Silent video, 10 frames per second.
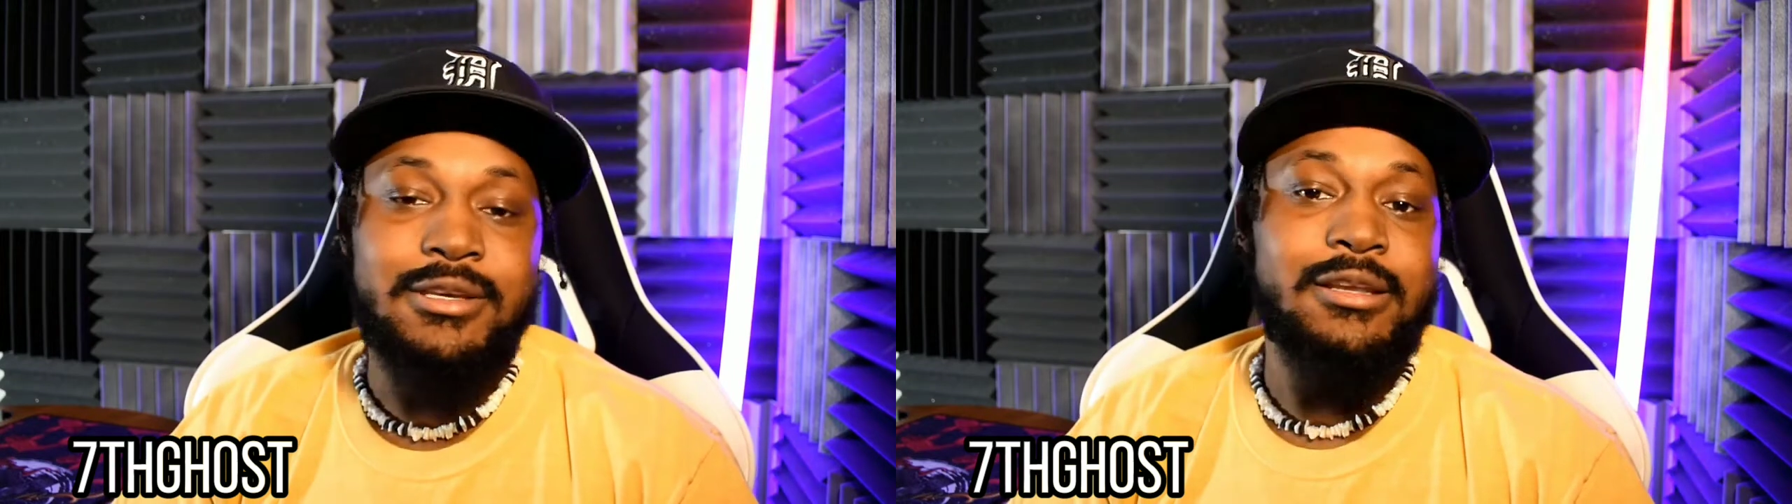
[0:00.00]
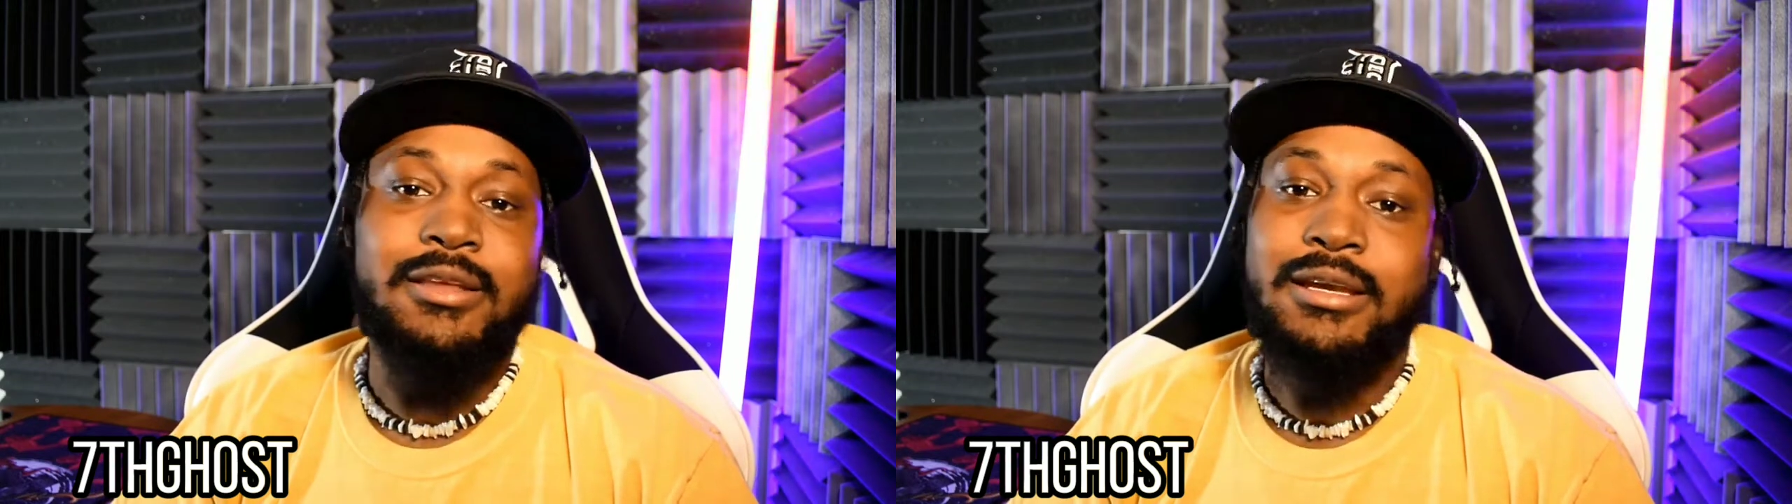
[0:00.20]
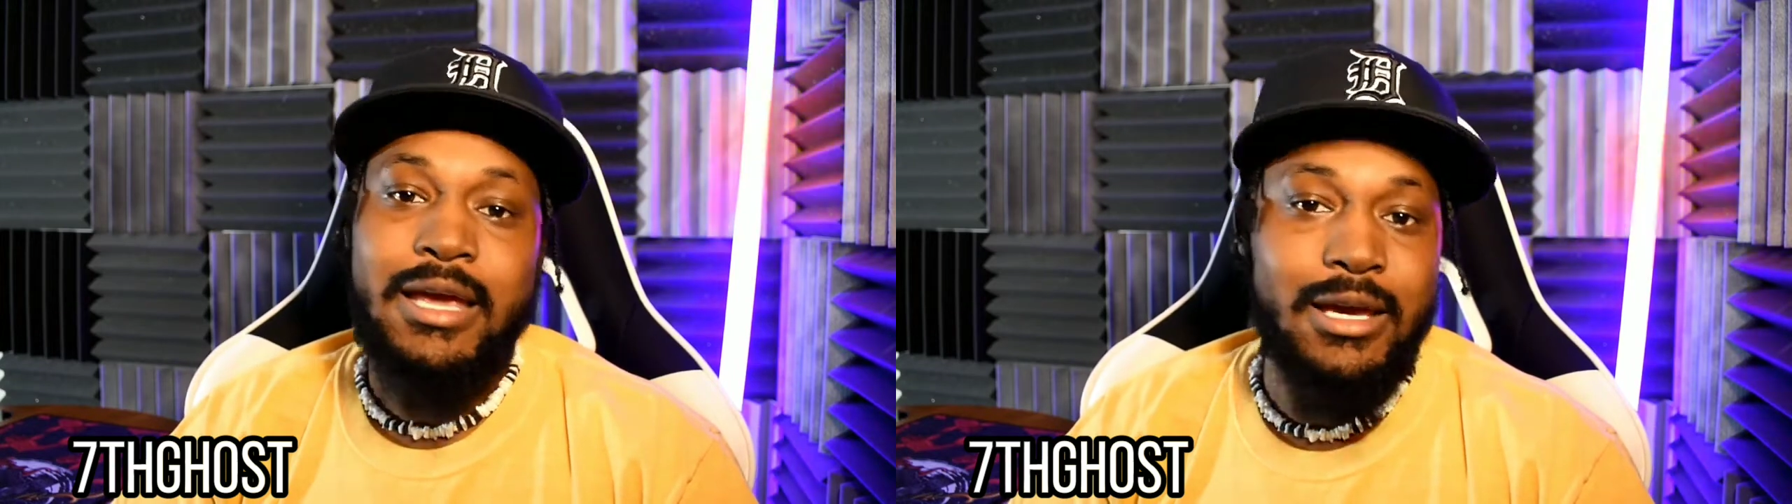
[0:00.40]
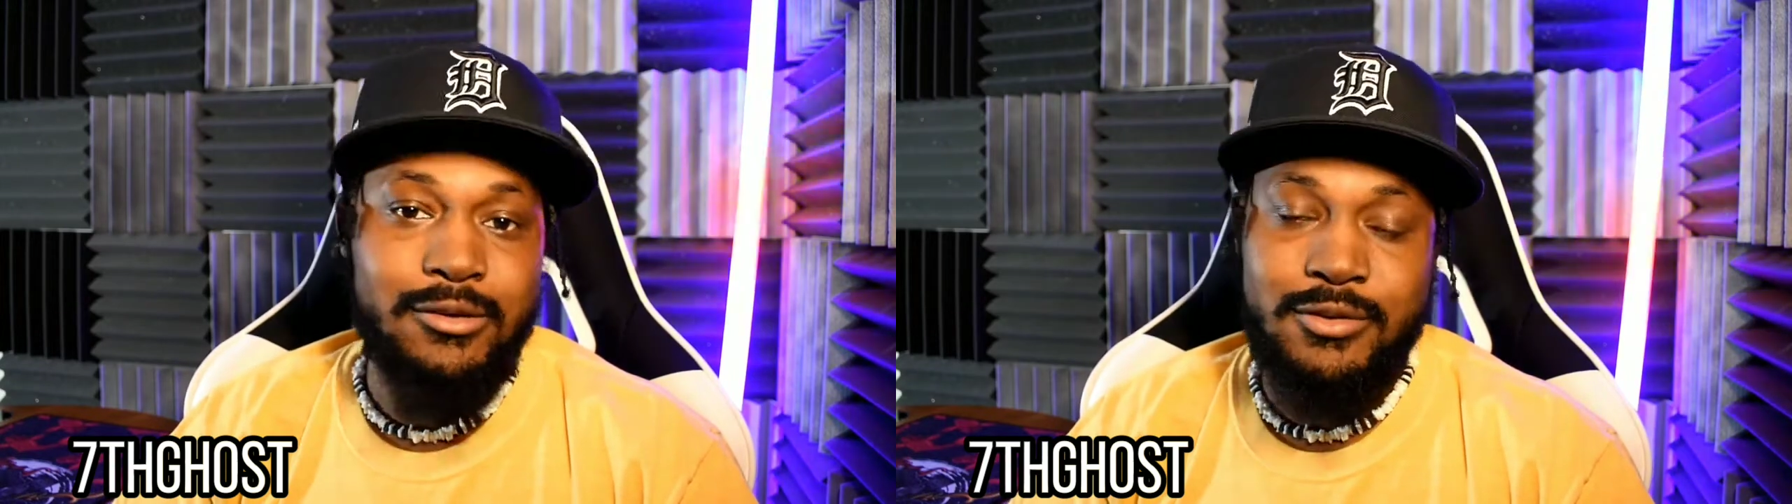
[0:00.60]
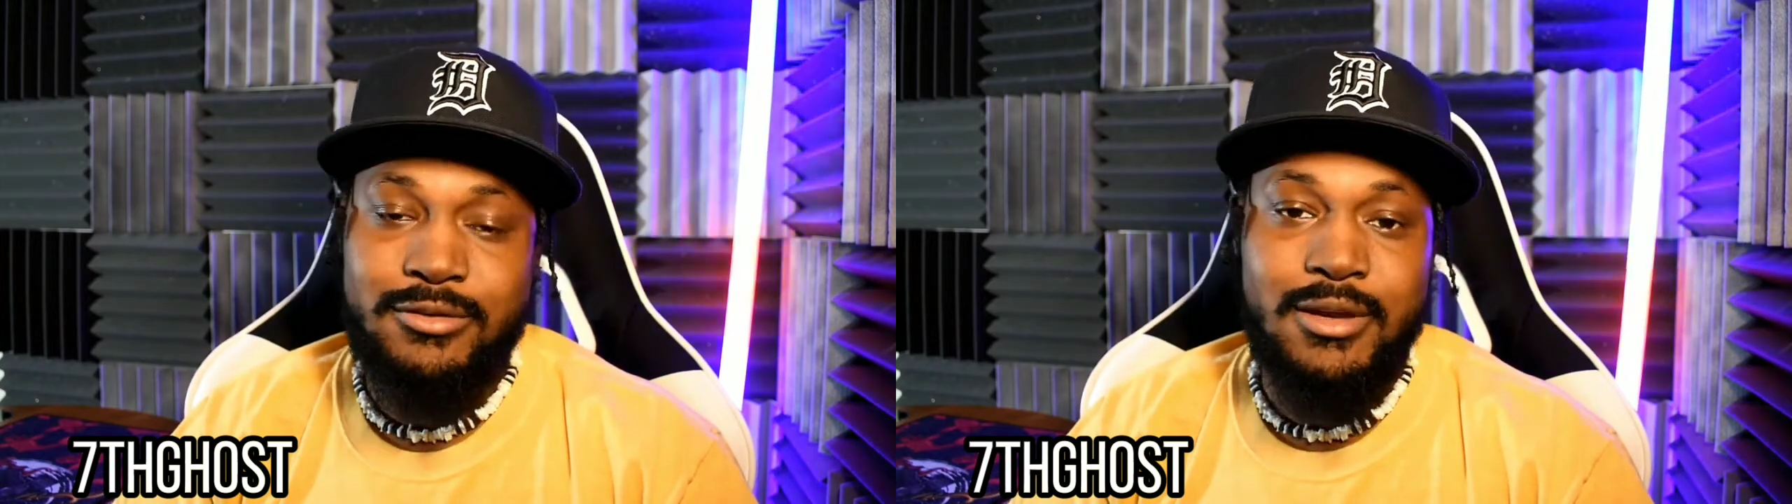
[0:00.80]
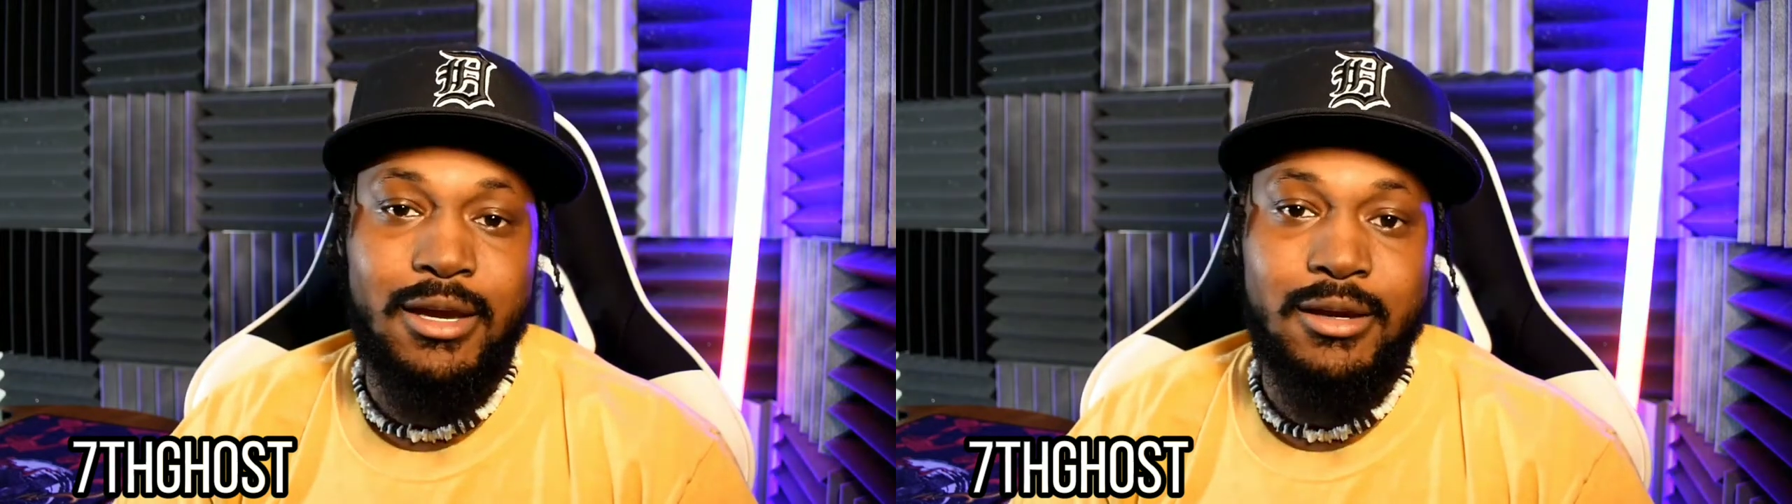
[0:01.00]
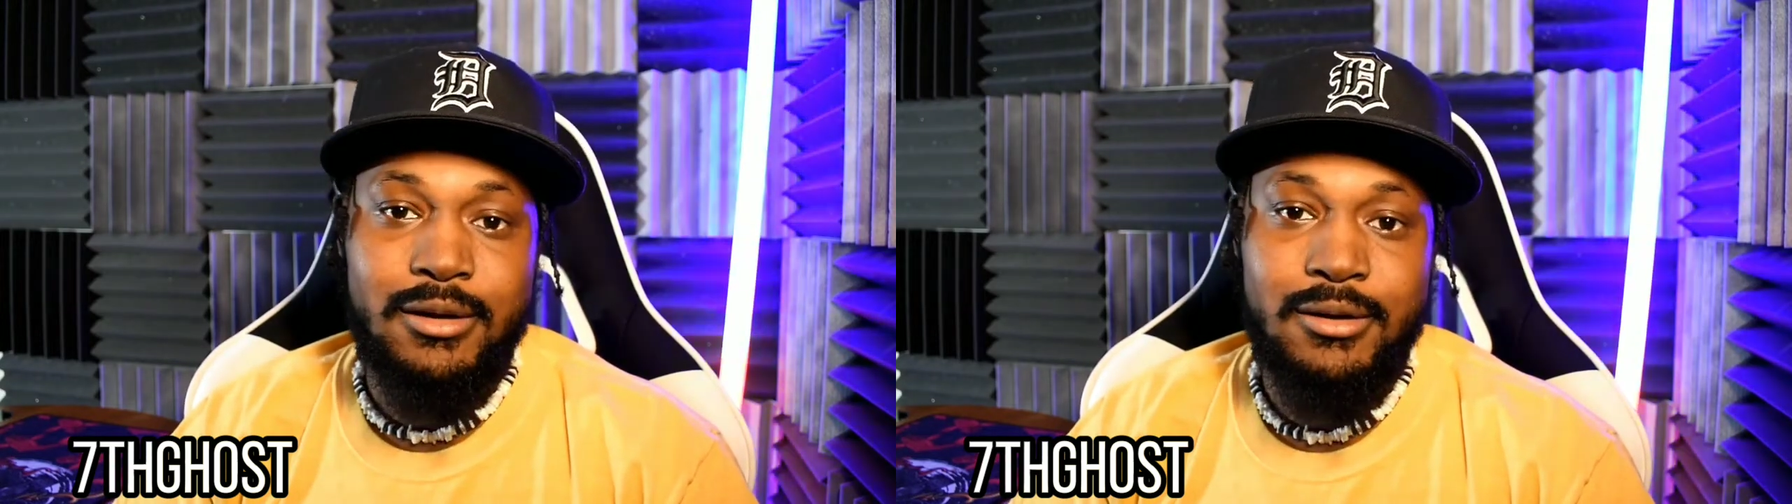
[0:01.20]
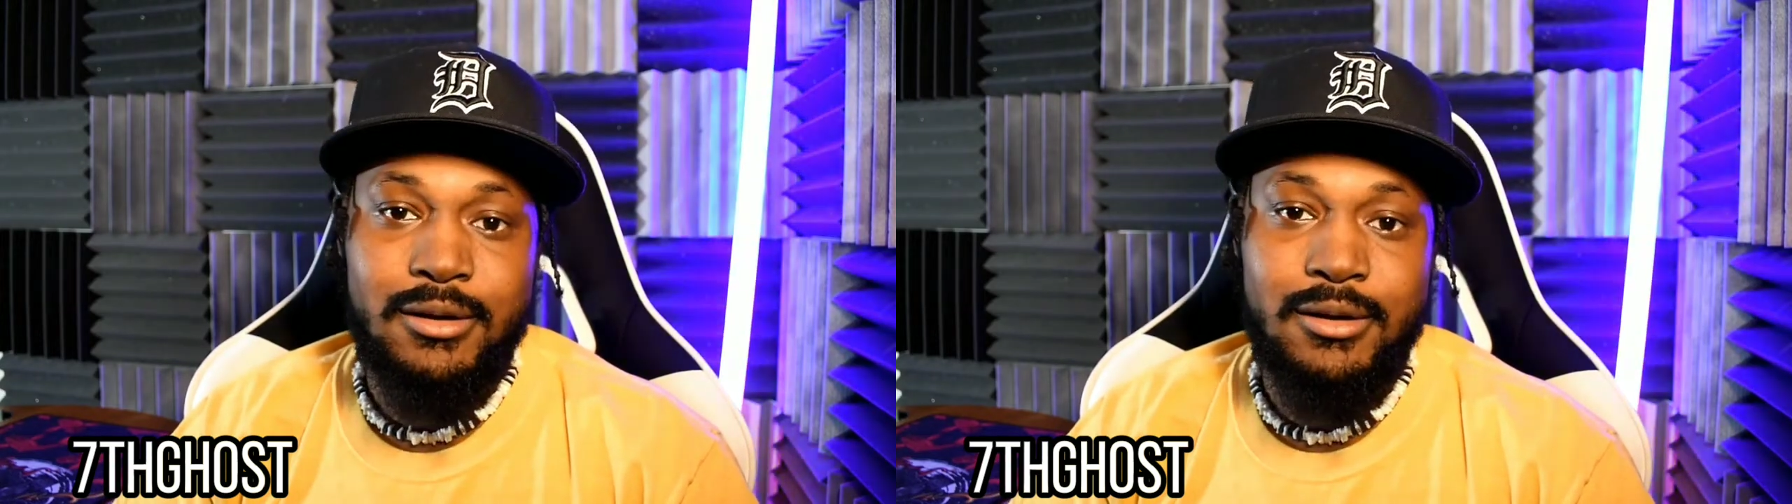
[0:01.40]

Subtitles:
anything negative to say,